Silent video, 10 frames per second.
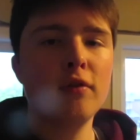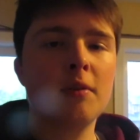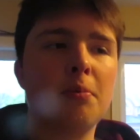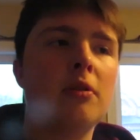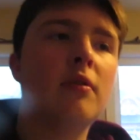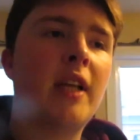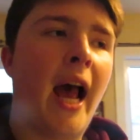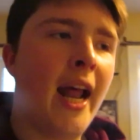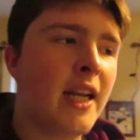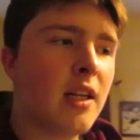Louis Blues
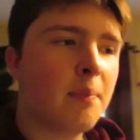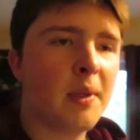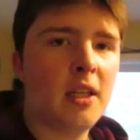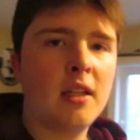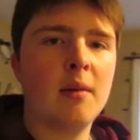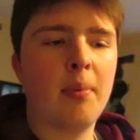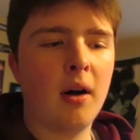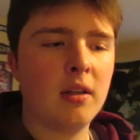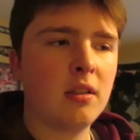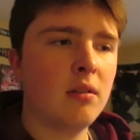ended up beating the
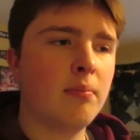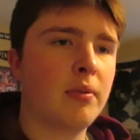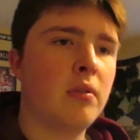Boston